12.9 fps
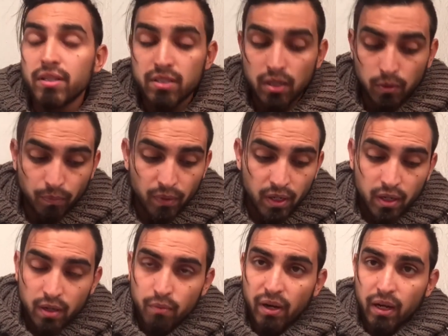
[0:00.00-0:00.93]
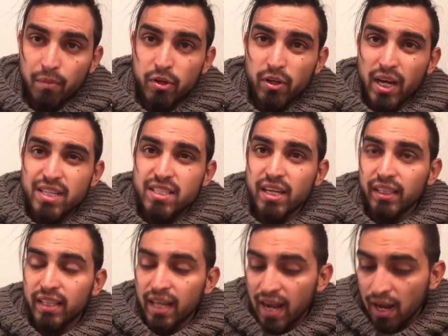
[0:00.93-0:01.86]
So recommend you guys check
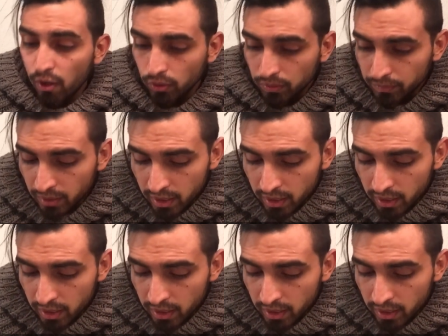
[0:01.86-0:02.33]
that out.